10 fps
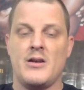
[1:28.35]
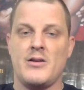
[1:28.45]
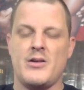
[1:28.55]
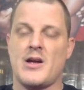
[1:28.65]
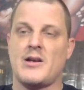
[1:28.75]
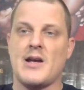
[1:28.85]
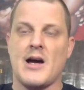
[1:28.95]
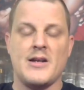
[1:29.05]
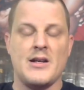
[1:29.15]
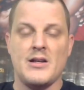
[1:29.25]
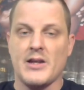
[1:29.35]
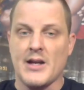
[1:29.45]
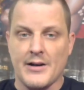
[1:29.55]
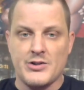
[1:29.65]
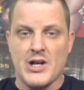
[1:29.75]
you hadn't gotten anything
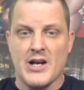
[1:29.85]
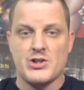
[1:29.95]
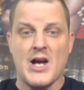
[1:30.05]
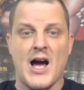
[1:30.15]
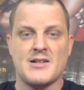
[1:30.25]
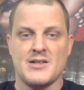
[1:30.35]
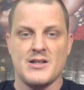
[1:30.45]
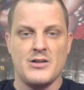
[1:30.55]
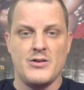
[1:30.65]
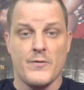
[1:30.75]
out of Josh Doctson,